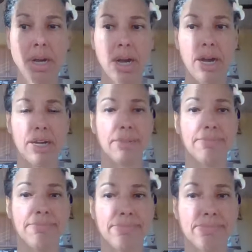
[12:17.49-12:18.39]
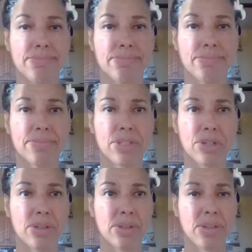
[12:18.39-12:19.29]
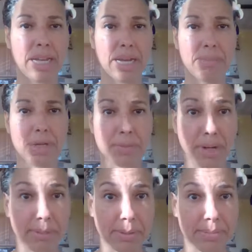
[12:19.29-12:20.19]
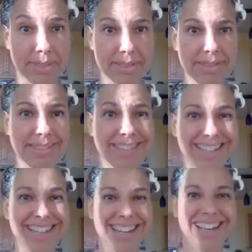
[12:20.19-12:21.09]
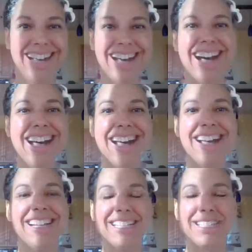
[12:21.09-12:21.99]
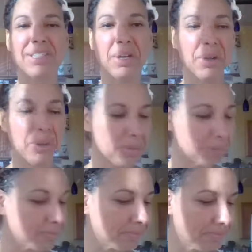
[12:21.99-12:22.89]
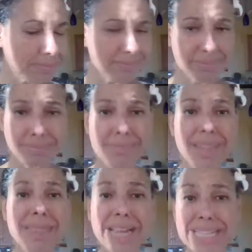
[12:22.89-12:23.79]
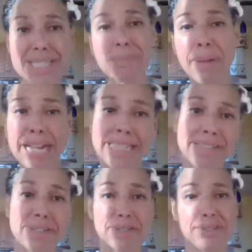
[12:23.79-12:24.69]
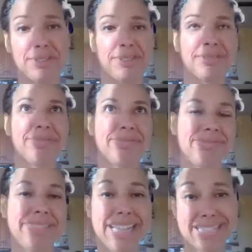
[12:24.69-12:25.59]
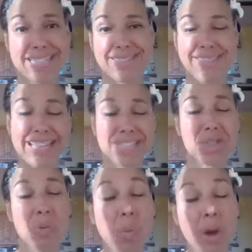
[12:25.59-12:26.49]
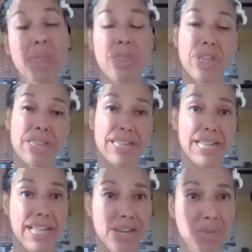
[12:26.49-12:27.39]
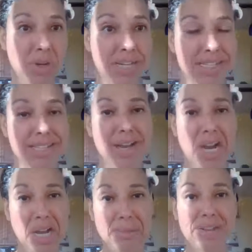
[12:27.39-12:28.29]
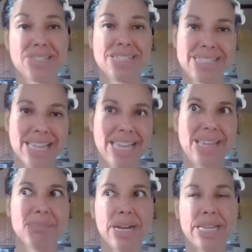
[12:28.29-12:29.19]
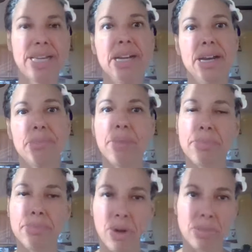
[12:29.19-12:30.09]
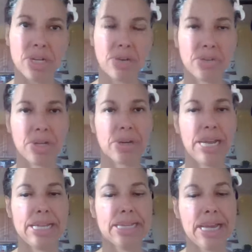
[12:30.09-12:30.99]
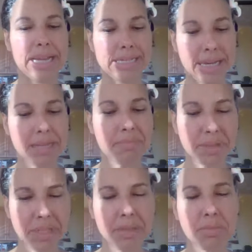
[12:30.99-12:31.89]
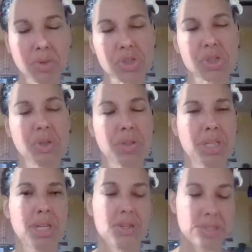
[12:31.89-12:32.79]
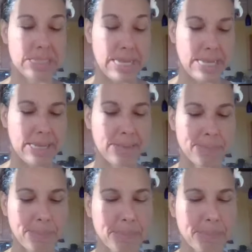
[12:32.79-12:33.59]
I got bigger problems. So that's my little that's the one thing that I kind of wanted to talk about today, my moment of regret. And I got pretty emotional the other day.